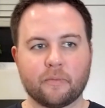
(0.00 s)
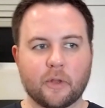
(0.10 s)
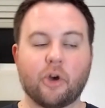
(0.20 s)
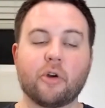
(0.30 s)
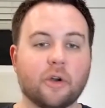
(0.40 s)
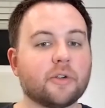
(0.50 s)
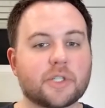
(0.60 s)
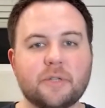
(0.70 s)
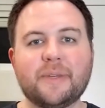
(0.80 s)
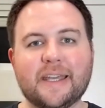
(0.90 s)
Hertl
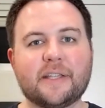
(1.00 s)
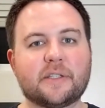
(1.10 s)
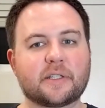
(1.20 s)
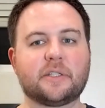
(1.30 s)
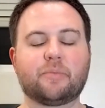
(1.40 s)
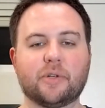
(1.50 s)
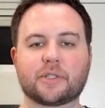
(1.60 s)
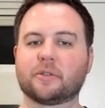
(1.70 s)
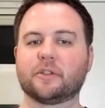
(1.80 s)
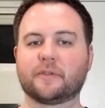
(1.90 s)
should be a 60-point
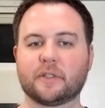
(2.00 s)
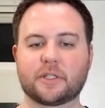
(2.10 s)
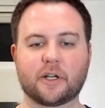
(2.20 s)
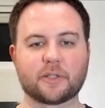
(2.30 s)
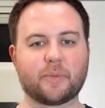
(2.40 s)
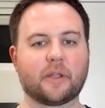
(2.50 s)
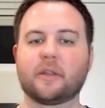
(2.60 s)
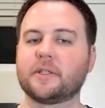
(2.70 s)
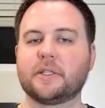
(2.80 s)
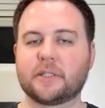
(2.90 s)
scorer for the Sharks by the end of
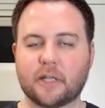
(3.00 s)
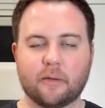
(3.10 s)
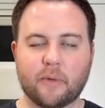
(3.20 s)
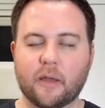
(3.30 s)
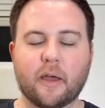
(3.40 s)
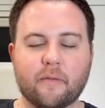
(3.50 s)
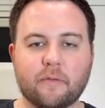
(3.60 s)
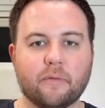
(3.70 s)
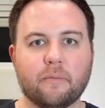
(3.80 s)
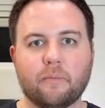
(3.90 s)
the season. I have
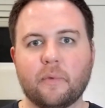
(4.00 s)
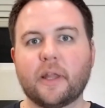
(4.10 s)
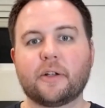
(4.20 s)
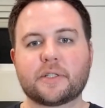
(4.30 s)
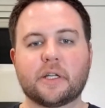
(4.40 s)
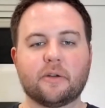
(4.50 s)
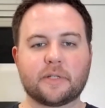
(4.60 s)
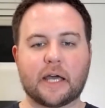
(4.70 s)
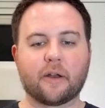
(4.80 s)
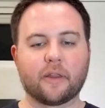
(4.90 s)
little to no
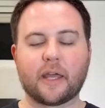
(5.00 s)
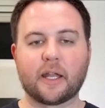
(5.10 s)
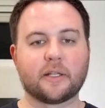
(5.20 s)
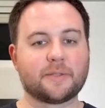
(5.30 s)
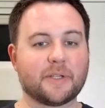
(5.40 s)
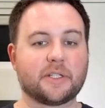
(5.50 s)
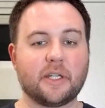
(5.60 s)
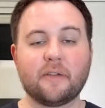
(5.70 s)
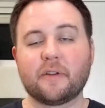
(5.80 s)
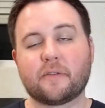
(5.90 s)
doubt in that, especially
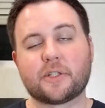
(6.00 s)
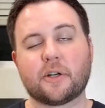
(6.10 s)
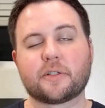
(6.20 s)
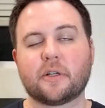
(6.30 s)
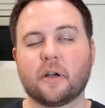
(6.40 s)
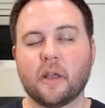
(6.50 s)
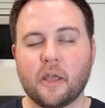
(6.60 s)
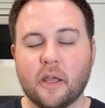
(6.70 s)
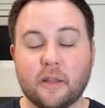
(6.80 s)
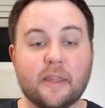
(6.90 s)
even if the Sharks are
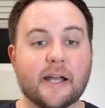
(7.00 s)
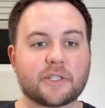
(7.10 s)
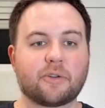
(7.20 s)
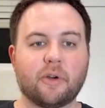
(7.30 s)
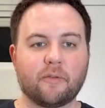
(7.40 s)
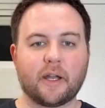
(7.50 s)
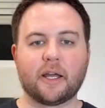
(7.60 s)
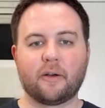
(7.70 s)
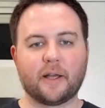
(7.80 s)
not scoring right now.